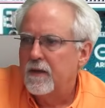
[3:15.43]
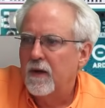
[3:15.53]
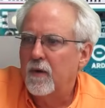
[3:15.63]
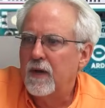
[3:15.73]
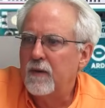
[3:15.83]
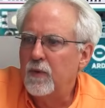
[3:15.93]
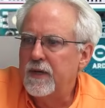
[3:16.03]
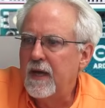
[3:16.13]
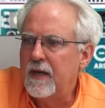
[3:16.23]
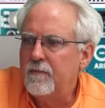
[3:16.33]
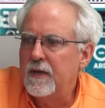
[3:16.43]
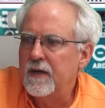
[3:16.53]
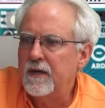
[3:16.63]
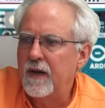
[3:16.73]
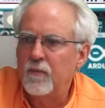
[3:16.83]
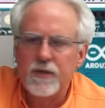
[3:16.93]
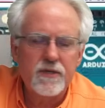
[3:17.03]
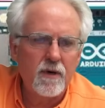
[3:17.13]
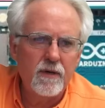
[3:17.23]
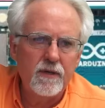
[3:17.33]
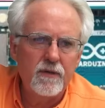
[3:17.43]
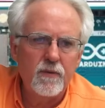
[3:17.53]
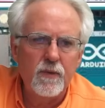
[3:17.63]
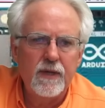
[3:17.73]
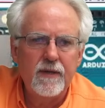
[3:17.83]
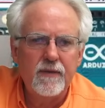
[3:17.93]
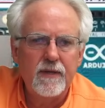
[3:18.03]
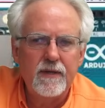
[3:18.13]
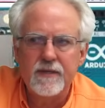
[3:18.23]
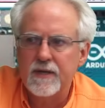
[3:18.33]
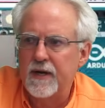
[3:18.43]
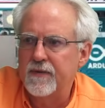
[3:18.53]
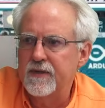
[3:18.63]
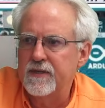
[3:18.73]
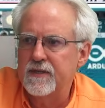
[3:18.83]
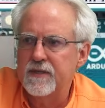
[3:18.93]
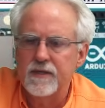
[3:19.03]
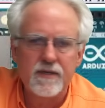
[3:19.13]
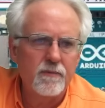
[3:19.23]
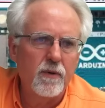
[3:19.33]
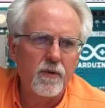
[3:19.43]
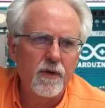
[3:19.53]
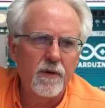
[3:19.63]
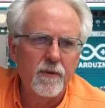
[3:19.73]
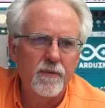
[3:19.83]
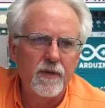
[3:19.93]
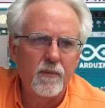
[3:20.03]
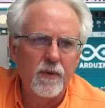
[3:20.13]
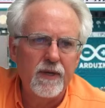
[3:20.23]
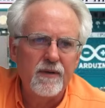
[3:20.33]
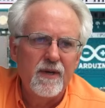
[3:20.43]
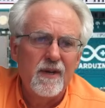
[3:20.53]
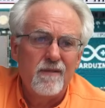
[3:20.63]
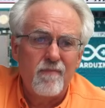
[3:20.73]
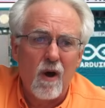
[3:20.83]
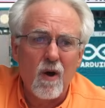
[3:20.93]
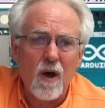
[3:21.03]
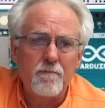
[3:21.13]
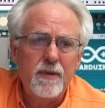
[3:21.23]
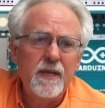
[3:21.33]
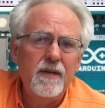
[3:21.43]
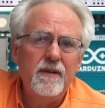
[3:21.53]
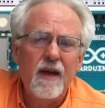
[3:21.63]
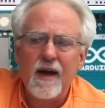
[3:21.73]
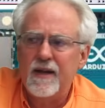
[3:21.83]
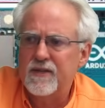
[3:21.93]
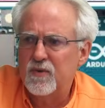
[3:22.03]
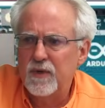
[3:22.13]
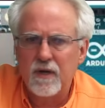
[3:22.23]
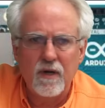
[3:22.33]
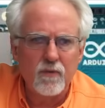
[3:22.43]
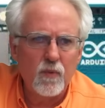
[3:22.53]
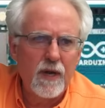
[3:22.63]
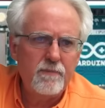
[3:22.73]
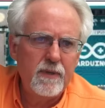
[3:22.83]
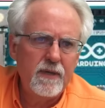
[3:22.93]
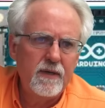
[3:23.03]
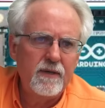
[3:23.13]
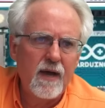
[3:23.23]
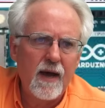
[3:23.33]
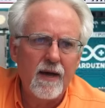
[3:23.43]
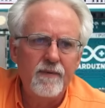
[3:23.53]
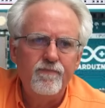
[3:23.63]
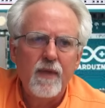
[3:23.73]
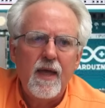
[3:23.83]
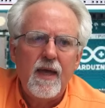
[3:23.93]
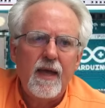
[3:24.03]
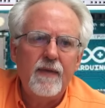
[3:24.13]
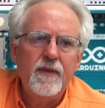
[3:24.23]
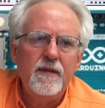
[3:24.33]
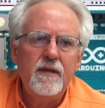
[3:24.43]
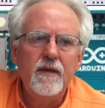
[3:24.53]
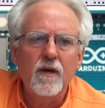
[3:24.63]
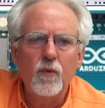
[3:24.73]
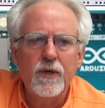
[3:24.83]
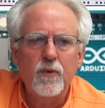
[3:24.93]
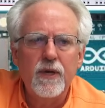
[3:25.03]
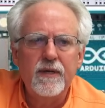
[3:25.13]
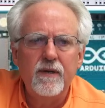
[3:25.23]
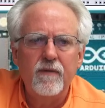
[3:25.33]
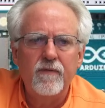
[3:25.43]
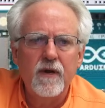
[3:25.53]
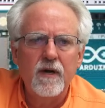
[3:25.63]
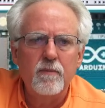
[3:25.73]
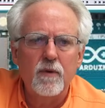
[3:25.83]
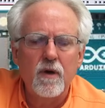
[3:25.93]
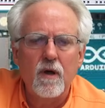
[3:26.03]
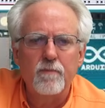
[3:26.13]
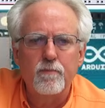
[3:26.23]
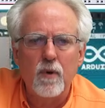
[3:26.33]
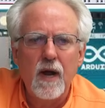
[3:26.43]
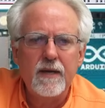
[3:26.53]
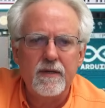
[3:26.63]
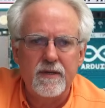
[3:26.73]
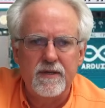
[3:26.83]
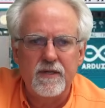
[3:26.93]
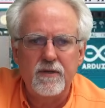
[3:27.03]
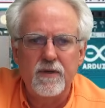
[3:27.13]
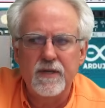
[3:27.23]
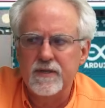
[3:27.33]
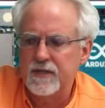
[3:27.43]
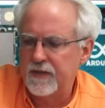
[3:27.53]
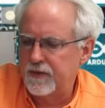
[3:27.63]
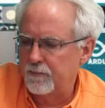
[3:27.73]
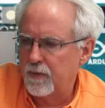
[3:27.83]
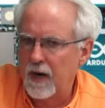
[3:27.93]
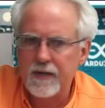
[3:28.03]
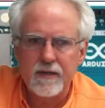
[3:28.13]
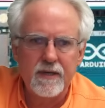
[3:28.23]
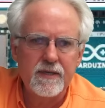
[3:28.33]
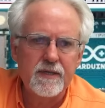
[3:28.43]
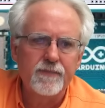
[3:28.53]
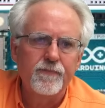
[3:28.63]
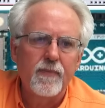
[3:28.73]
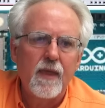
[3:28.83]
Okay, we came in and we started doing these. Uh, this is the simple code that we are on pin 9, so we called red pin 9. And then here we created a variable called brightness, and you can set the brightness